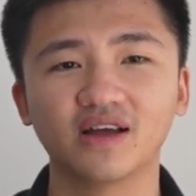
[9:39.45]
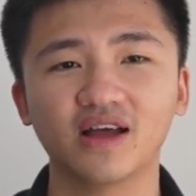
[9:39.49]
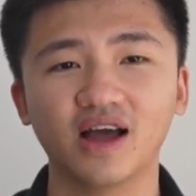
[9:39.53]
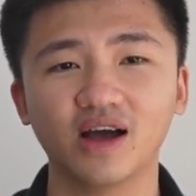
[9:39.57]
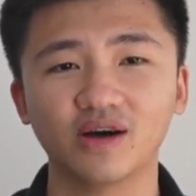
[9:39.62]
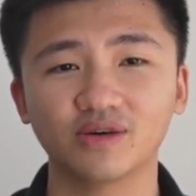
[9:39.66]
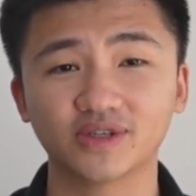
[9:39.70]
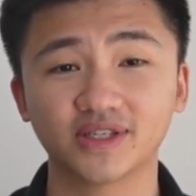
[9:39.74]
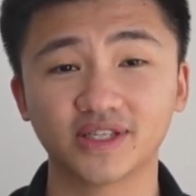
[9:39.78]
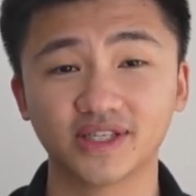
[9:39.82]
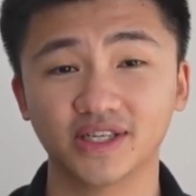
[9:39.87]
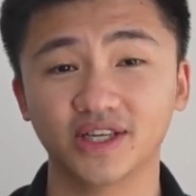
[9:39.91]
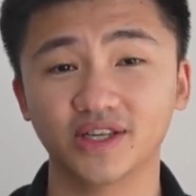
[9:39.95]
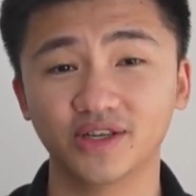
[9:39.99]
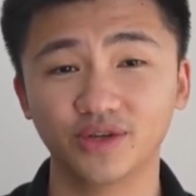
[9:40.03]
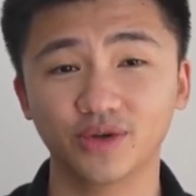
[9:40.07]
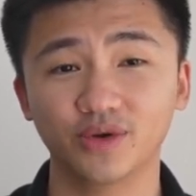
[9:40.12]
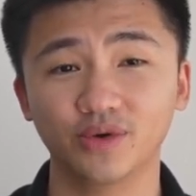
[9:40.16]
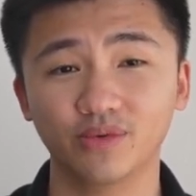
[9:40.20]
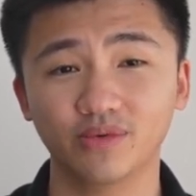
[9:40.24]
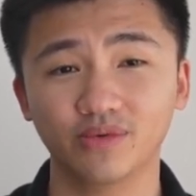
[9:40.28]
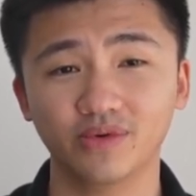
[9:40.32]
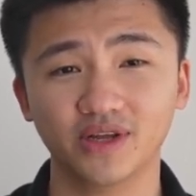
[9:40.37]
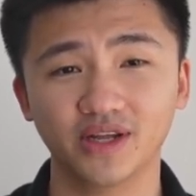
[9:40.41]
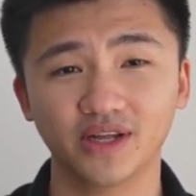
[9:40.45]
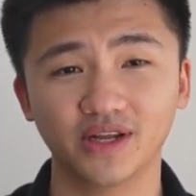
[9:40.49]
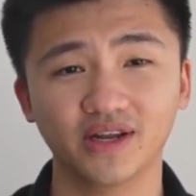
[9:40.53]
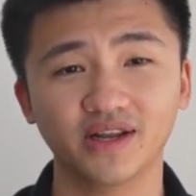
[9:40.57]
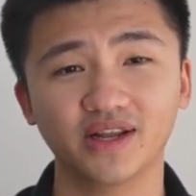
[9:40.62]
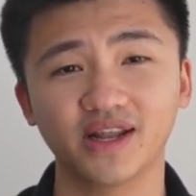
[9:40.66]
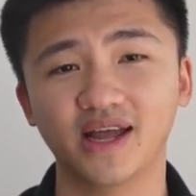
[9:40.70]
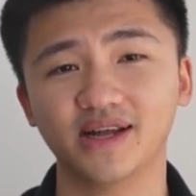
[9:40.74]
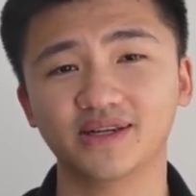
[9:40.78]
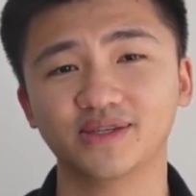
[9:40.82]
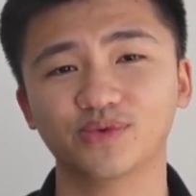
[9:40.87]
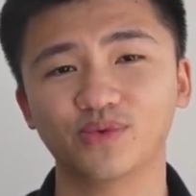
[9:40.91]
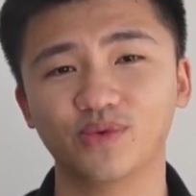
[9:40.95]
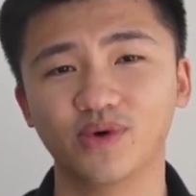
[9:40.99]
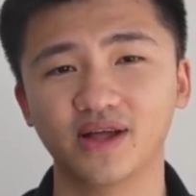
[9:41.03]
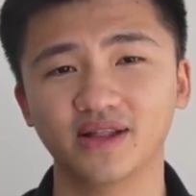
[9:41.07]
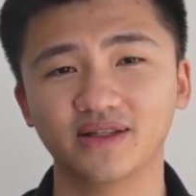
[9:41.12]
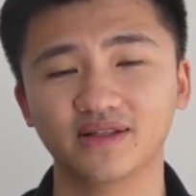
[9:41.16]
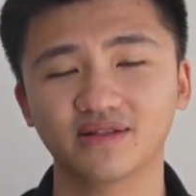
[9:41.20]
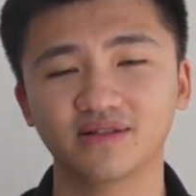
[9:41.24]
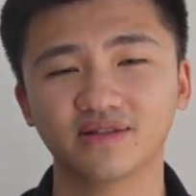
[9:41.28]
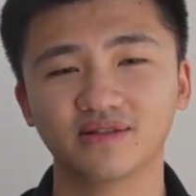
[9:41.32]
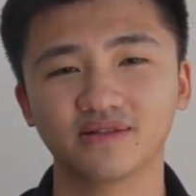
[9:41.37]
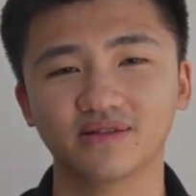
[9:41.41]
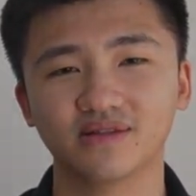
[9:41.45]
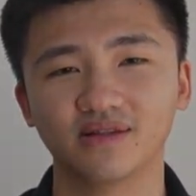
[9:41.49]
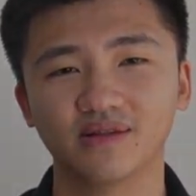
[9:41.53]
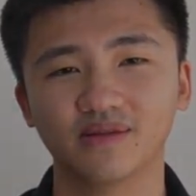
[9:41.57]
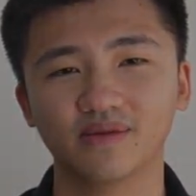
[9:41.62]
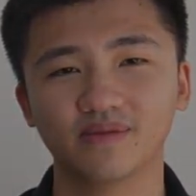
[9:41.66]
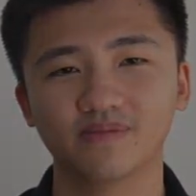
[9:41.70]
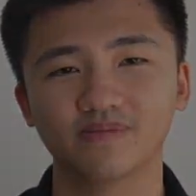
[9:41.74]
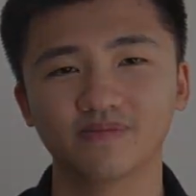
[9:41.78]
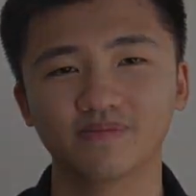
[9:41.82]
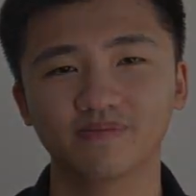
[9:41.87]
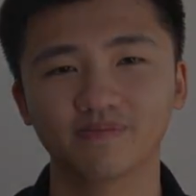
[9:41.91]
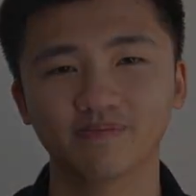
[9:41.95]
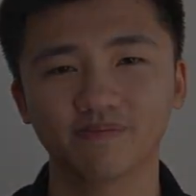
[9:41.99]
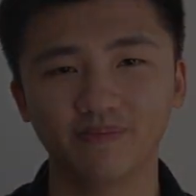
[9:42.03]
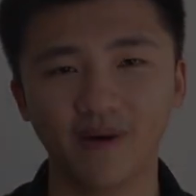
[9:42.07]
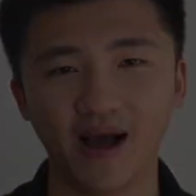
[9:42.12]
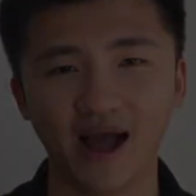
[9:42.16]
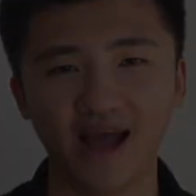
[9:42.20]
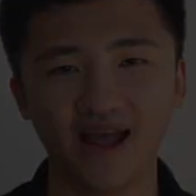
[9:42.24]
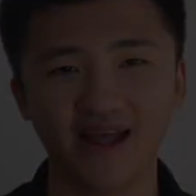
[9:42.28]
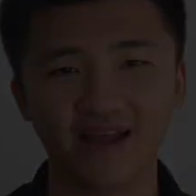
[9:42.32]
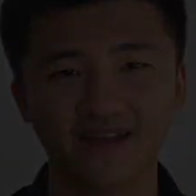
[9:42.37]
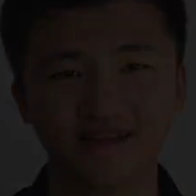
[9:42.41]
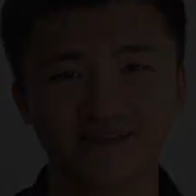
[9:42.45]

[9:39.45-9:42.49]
I'll see you in the next one. Bye.